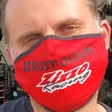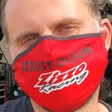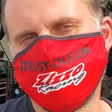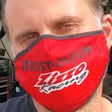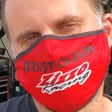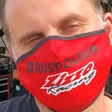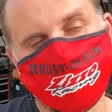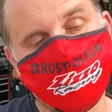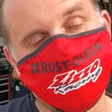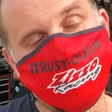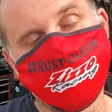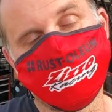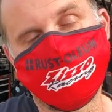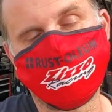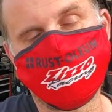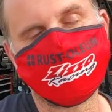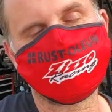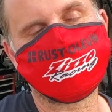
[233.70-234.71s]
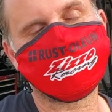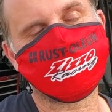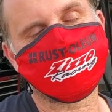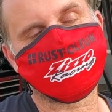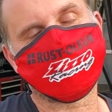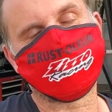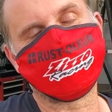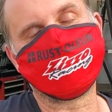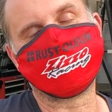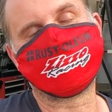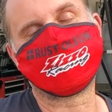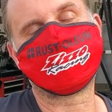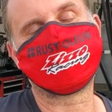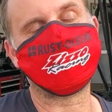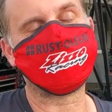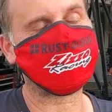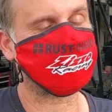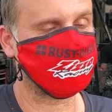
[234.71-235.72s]
a joke at all, man. This is
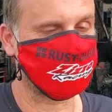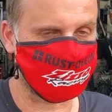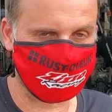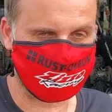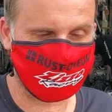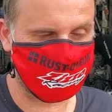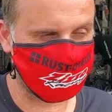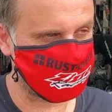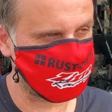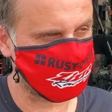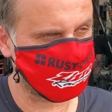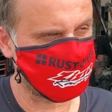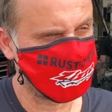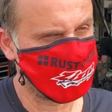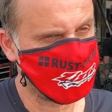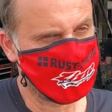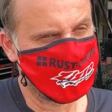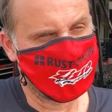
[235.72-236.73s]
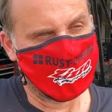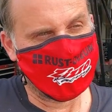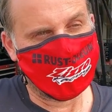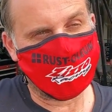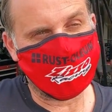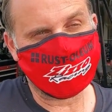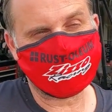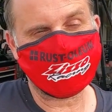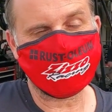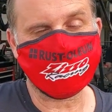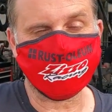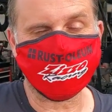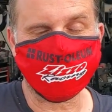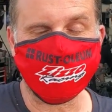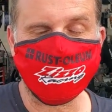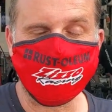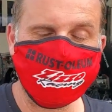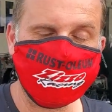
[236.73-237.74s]
ridiculous out here. I see the
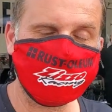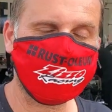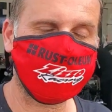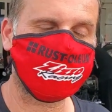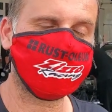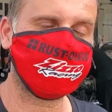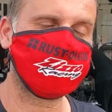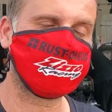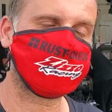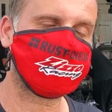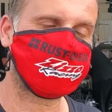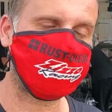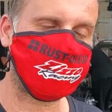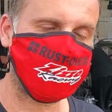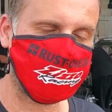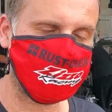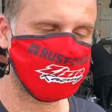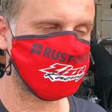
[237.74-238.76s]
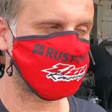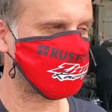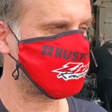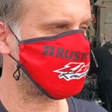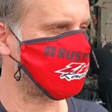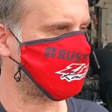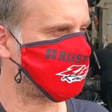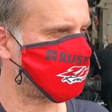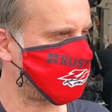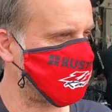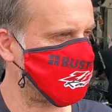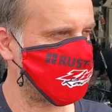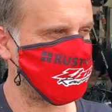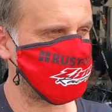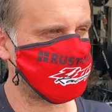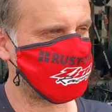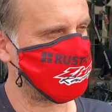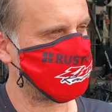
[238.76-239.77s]
fans that are in the stands. I see the
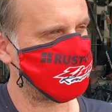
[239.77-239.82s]
fans